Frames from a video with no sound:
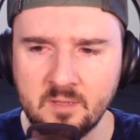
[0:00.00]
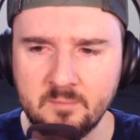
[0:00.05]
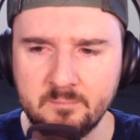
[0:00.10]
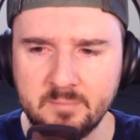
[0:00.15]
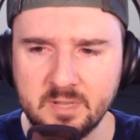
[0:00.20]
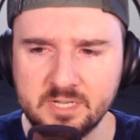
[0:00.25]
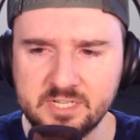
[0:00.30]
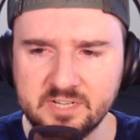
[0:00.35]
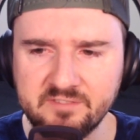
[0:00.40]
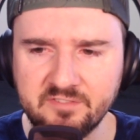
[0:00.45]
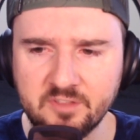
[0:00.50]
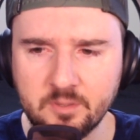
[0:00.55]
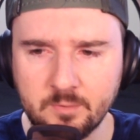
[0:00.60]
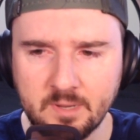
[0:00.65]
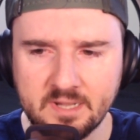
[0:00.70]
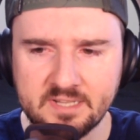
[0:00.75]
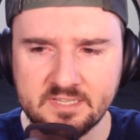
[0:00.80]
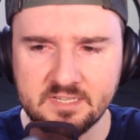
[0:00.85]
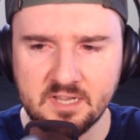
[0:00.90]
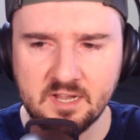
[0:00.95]
Pitching for the
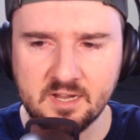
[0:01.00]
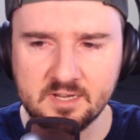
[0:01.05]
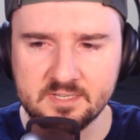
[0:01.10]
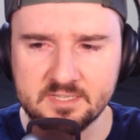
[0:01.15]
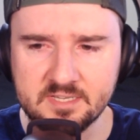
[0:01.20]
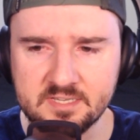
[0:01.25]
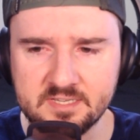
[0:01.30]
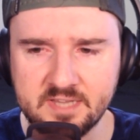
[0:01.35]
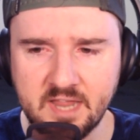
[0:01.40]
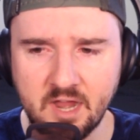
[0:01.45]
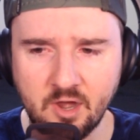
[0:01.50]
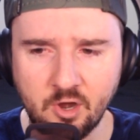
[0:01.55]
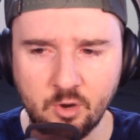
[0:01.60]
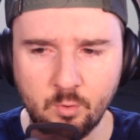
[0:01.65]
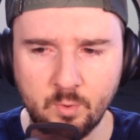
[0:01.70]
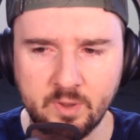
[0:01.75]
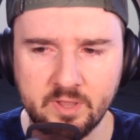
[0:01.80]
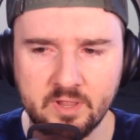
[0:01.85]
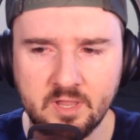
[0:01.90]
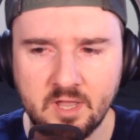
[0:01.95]
Red Sox is Garrett
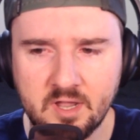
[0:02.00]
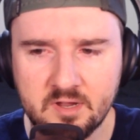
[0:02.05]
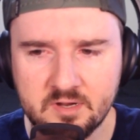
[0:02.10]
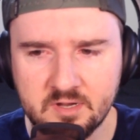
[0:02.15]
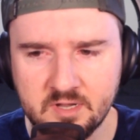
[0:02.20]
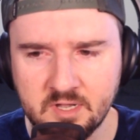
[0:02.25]
Whitlock